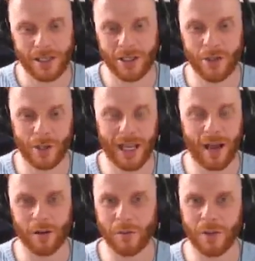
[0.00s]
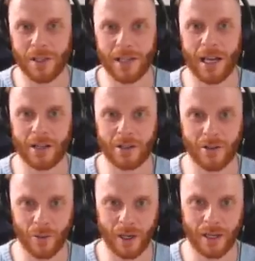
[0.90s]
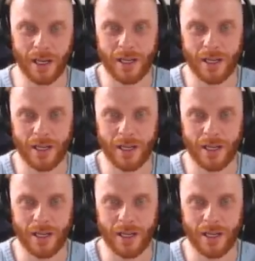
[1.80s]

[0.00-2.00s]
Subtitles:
to account for this extra work.